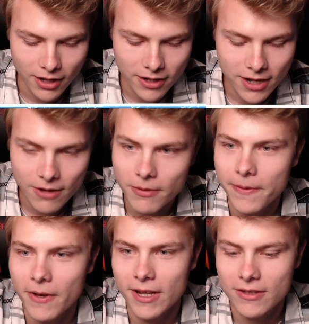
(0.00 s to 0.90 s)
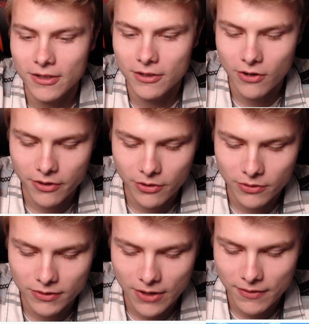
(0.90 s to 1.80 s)
never thought I'd see an
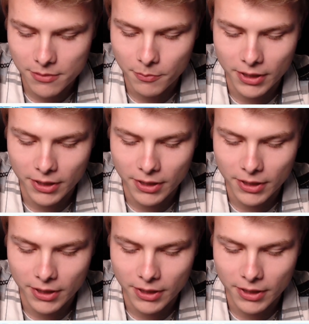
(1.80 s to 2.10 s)
RDO7 in my